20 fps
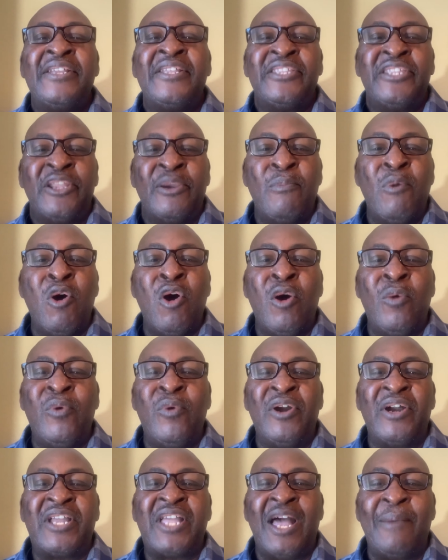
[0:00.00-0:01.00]
the more
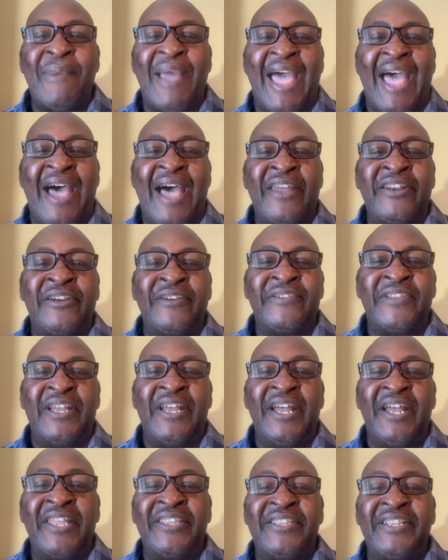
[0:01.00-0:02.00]
will come out of the
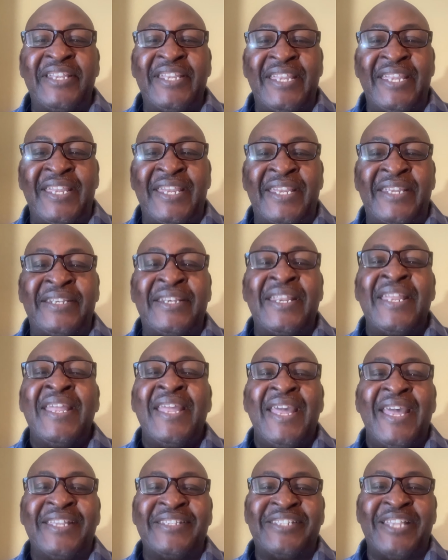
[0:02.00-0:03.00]
other end
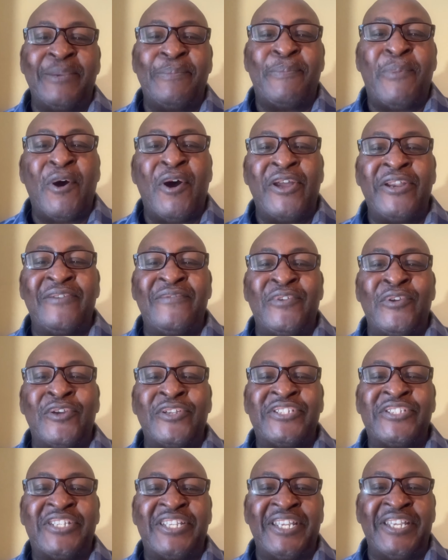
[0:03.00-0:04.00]
as a part of
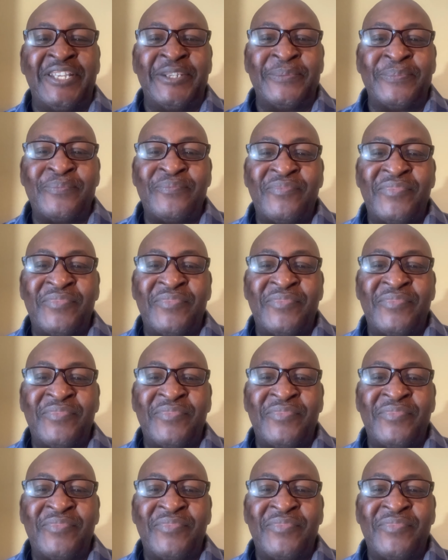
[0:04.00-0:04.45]
your team.